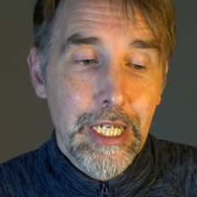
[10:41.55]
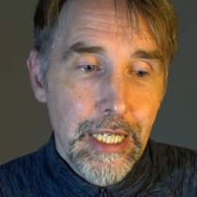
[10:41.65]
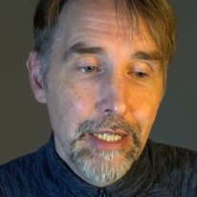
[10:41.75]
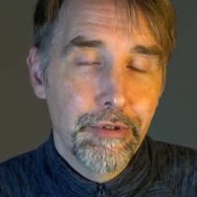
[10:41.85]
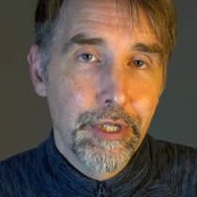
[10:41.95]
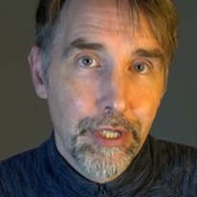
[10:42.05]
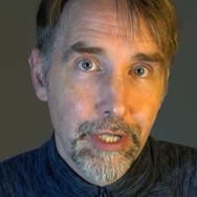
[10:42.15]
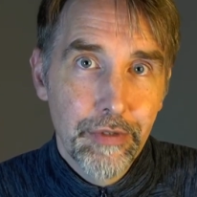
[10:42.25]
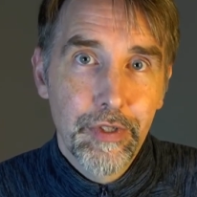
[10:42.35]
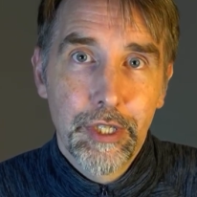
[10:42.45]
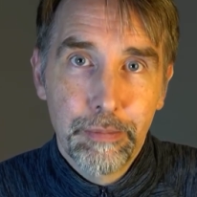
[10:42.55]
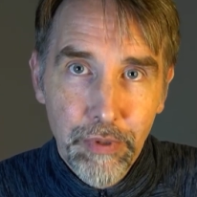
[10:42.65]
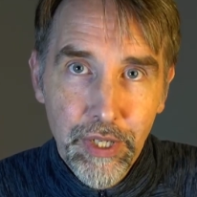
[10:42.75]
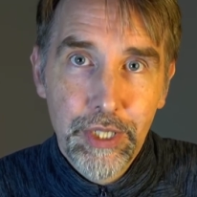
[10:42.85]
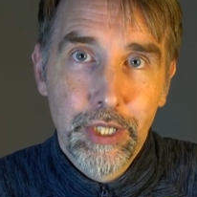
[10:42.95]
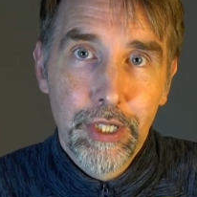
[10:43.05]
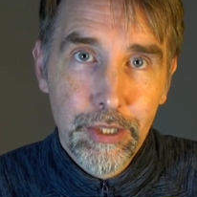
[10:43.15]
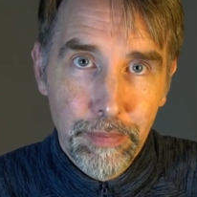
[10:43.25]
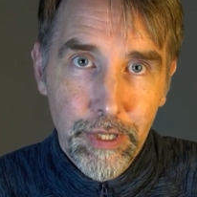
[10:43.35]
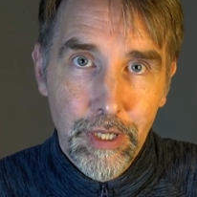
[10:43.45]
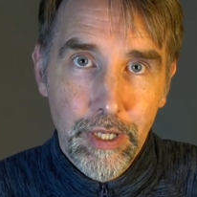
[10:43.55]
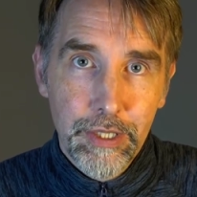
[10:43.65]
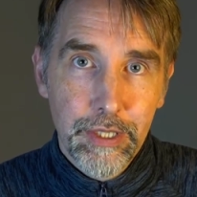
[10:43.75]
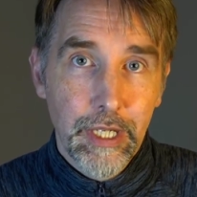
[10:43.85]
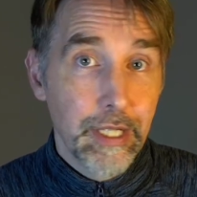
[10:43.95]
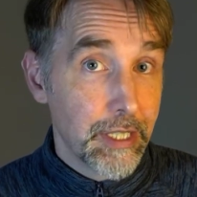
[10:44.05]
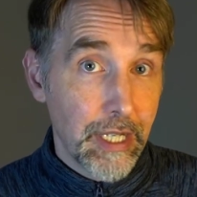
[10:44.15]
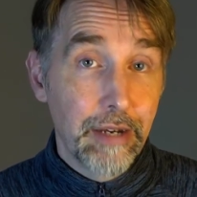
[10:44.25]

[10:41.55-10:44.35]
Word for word: even after the pleasure has passed and it's